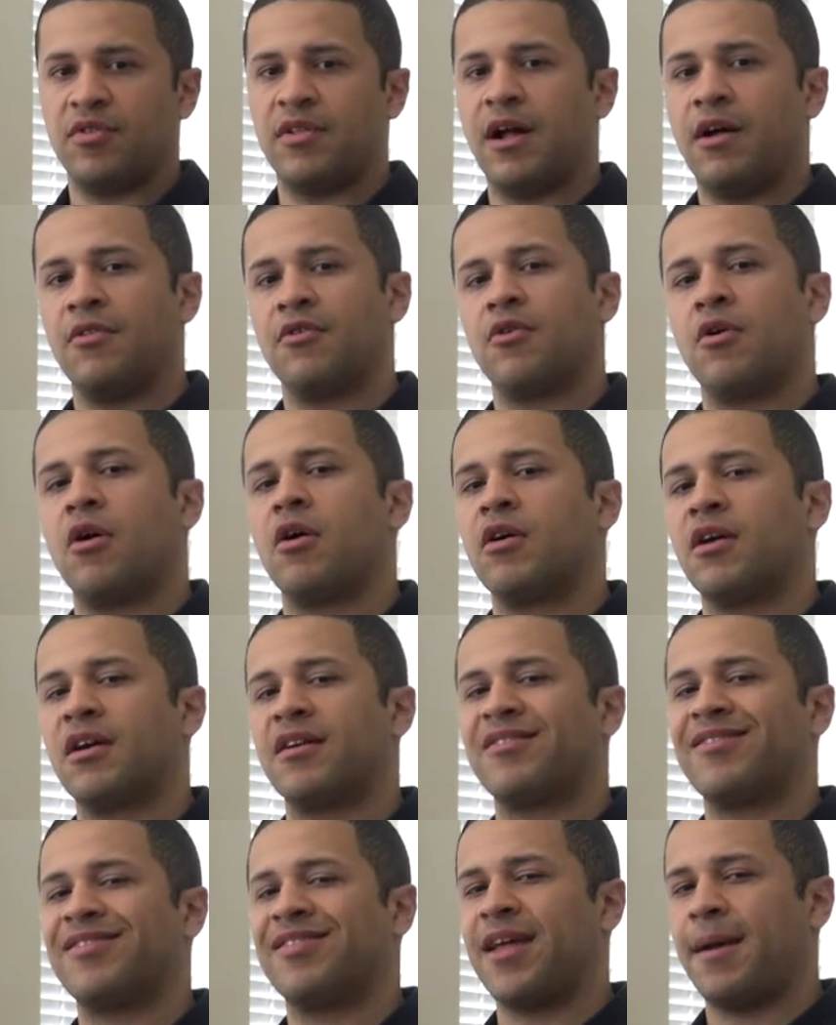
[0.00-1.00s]
Now, there are
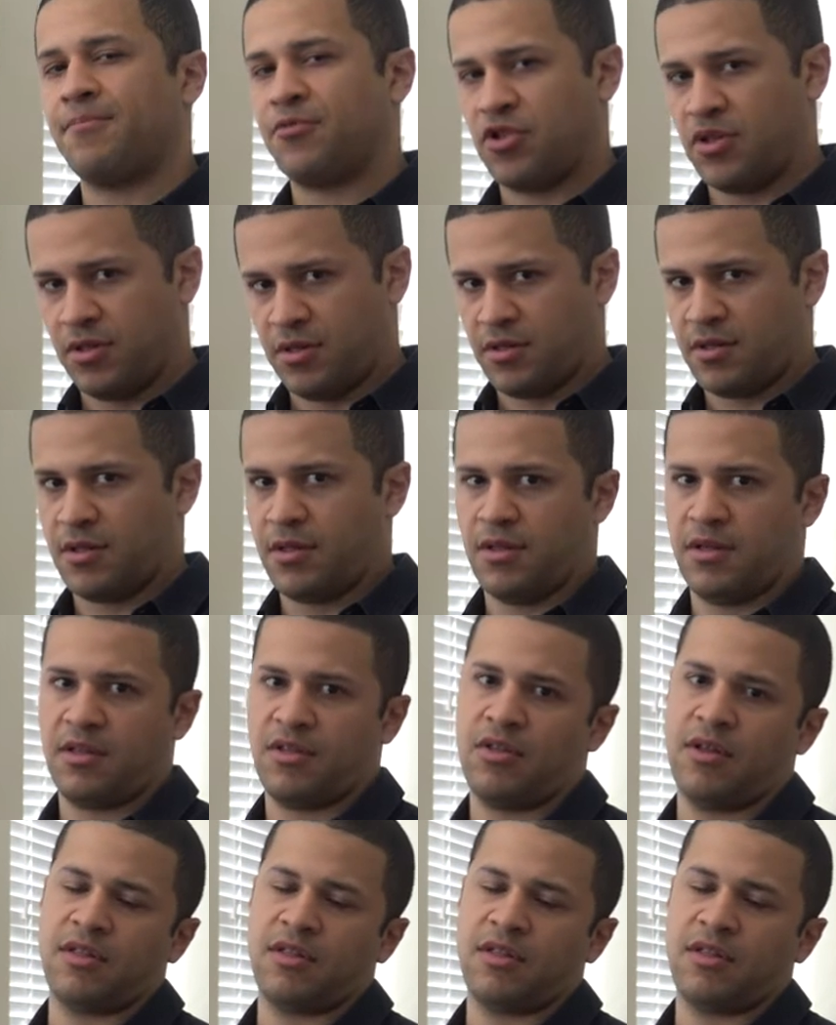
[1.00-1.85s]
exceptions to this.